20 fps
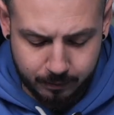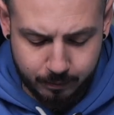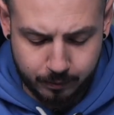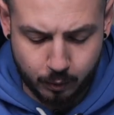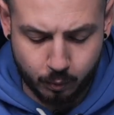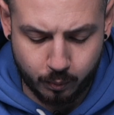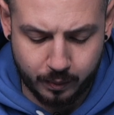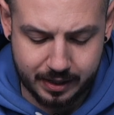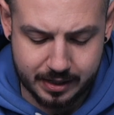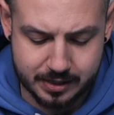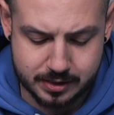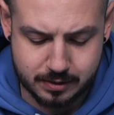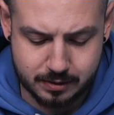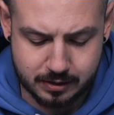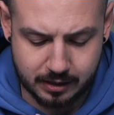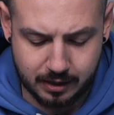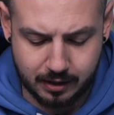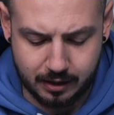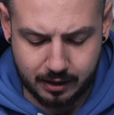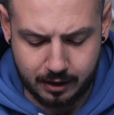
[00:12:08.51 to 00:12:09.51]
with
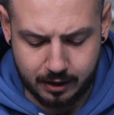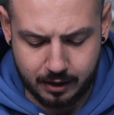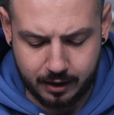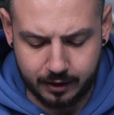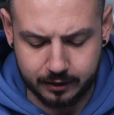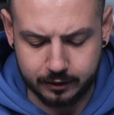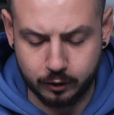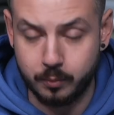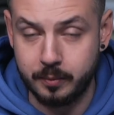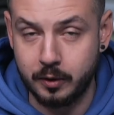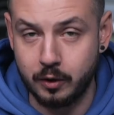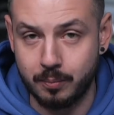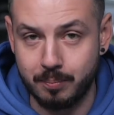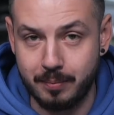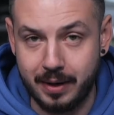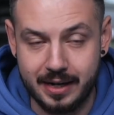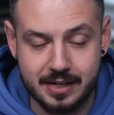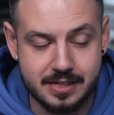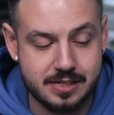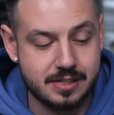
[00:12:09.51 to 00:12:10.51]
aluminum
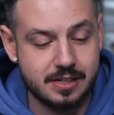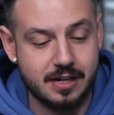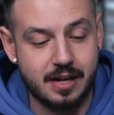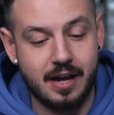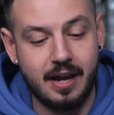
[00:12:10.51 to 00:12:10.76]
base